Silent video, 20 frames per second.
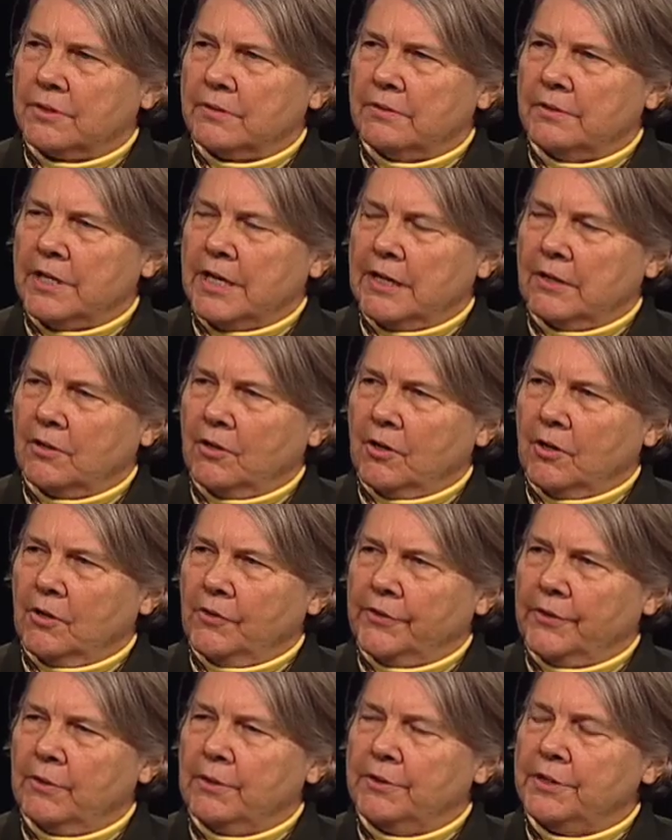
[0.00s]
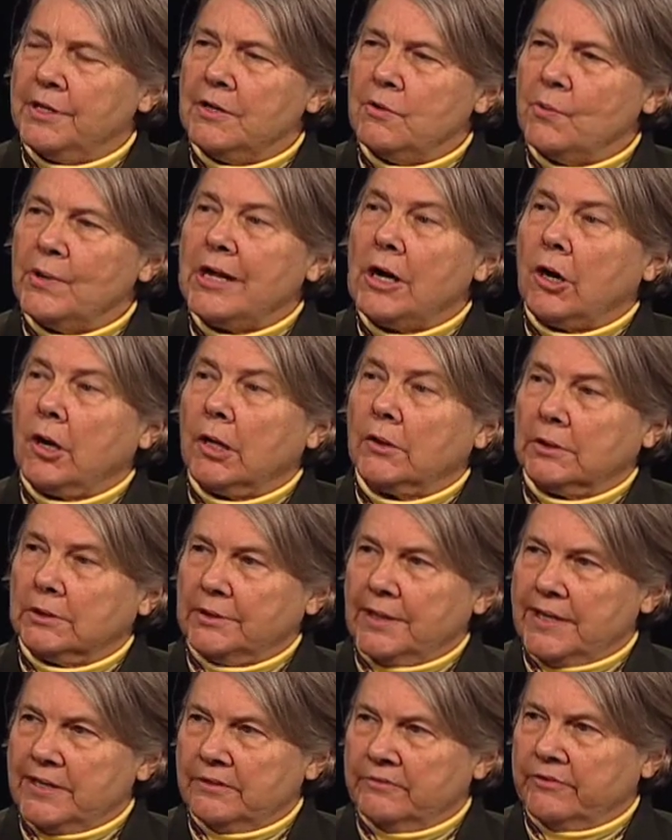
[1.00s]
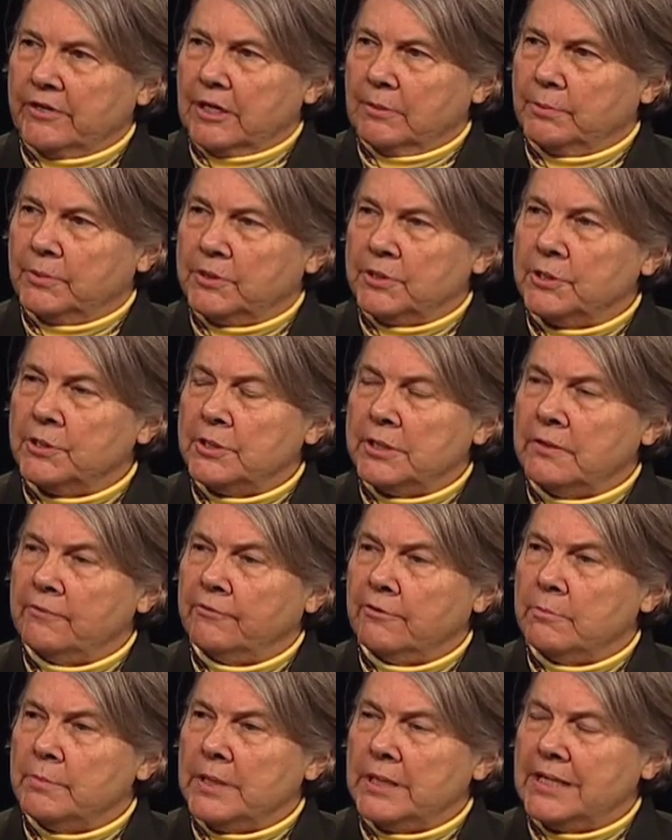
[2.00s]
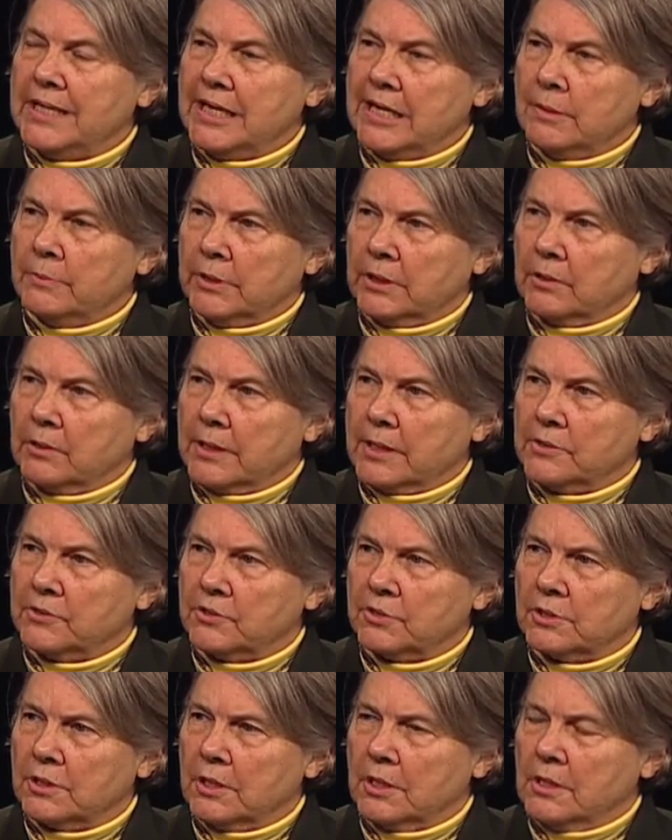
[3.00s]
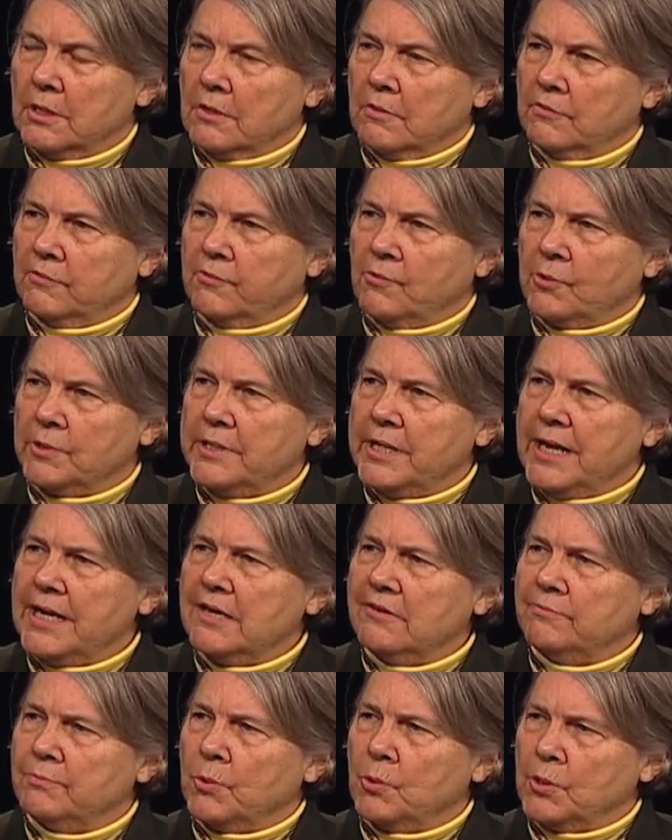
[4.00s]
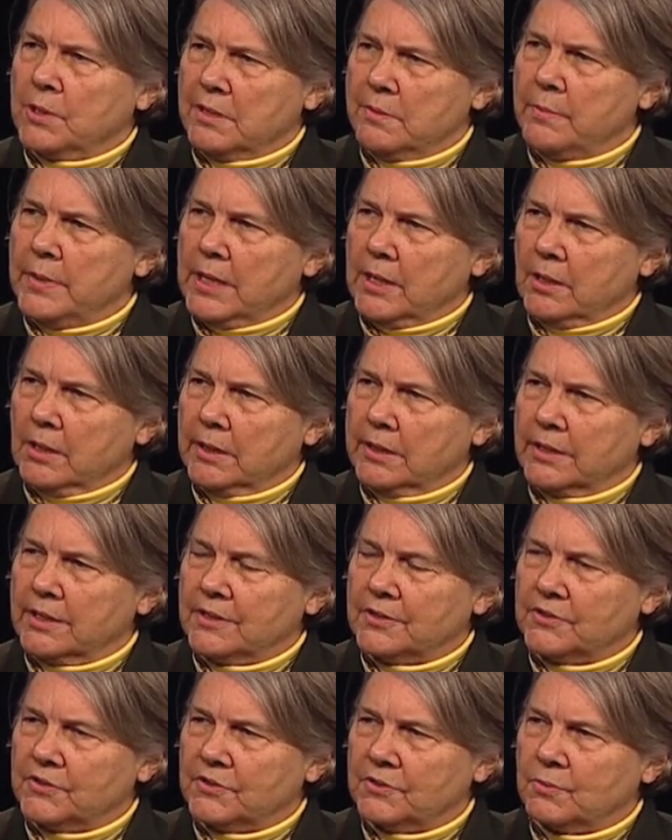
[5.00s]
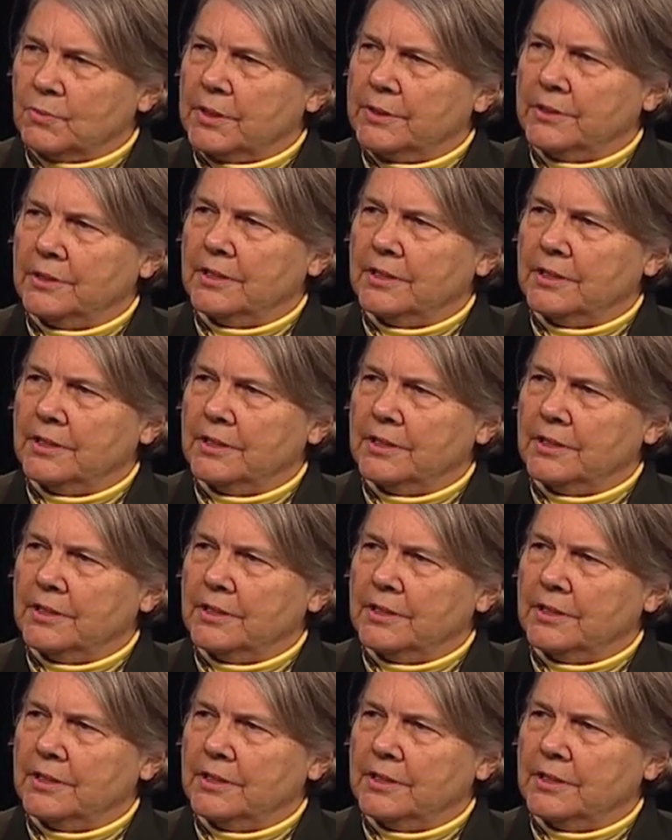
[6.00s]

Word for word: that although I think we are the land of opportunity for many immigrants, for native born Americans, what